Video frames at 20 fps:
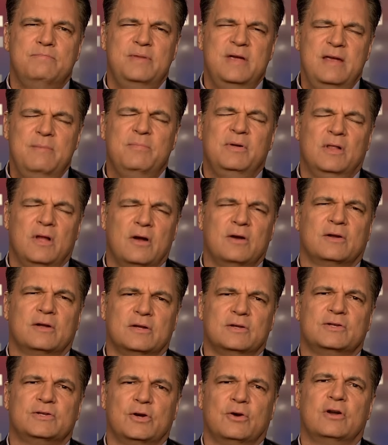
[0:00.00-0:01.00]
People aren't
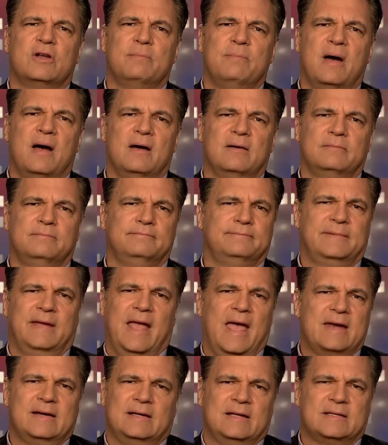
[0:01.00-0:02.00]
concerned about
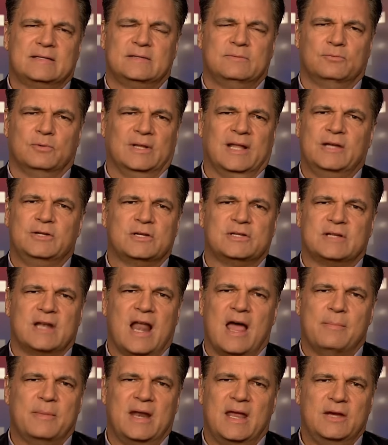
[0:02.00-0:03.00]
candidates' religious
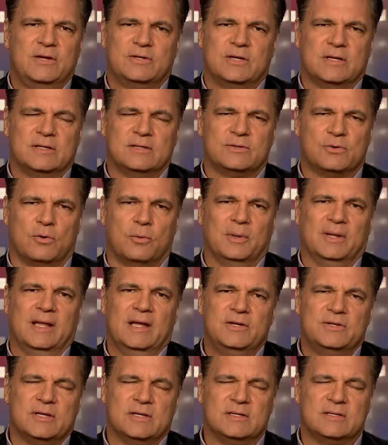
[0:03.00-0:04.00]
denominations or
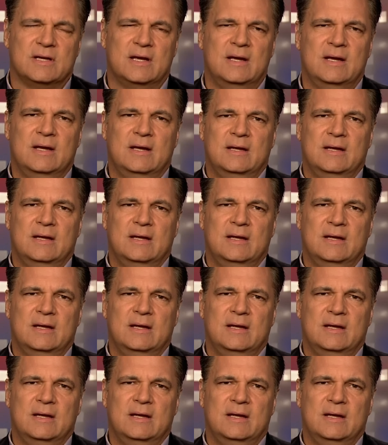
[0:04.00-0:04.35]
religions